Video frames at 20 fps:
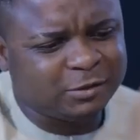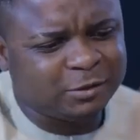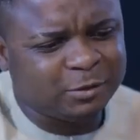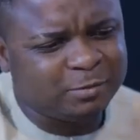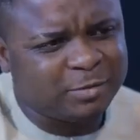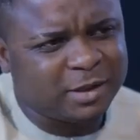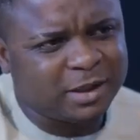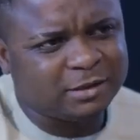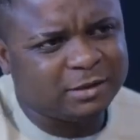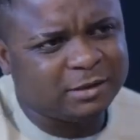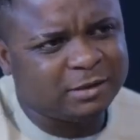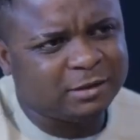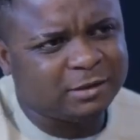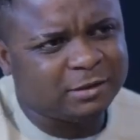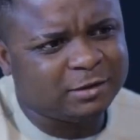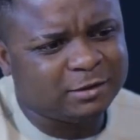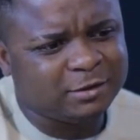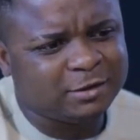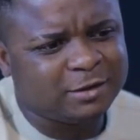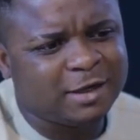so badly?
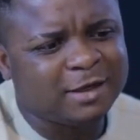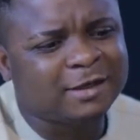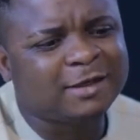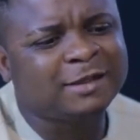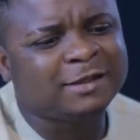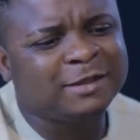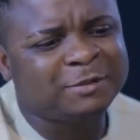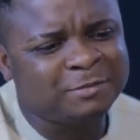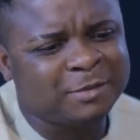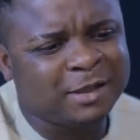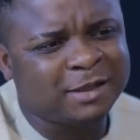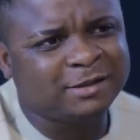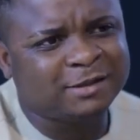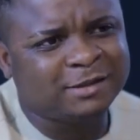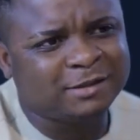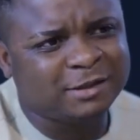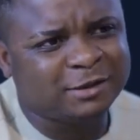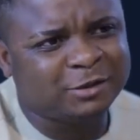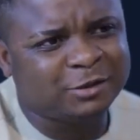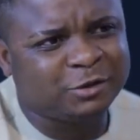You know, I can
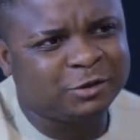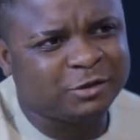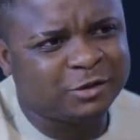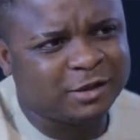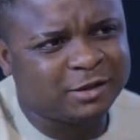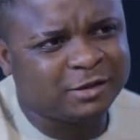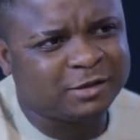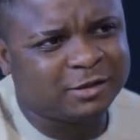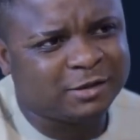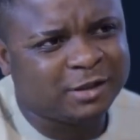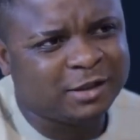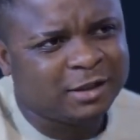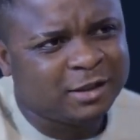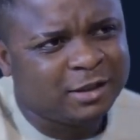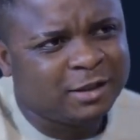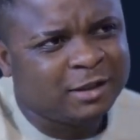imagine the stress